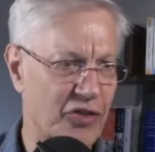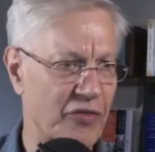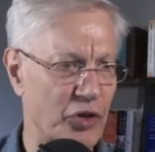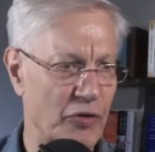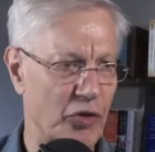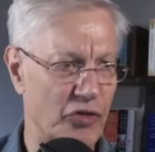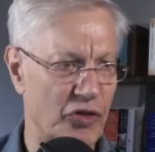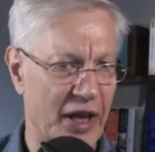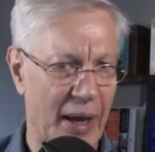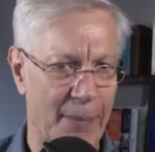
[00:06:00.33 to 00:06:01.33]
of
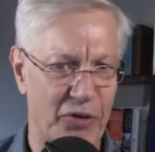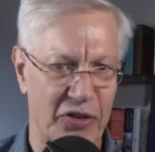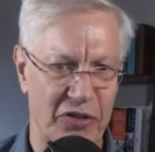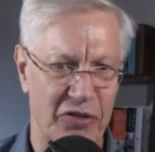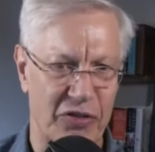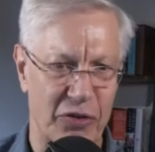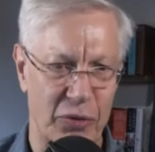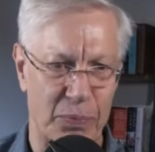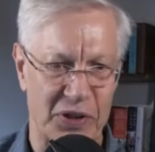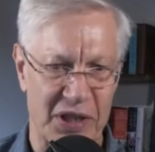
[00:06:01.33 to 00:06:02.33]
university campuses
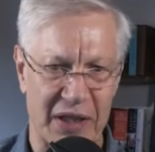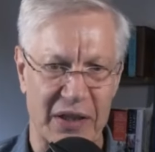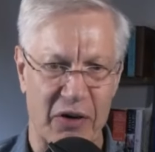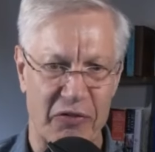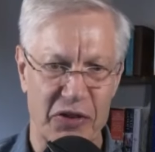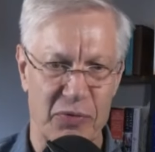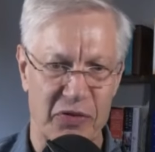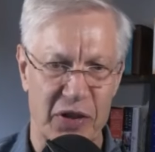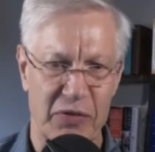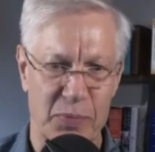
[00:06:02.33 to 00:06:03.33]
to protect our free,
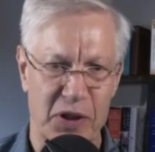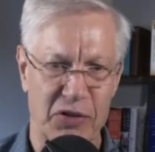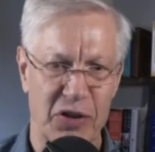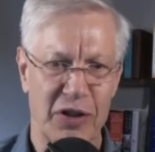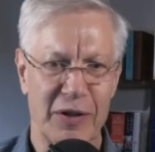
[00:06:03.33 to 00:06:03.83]
freedom of speech,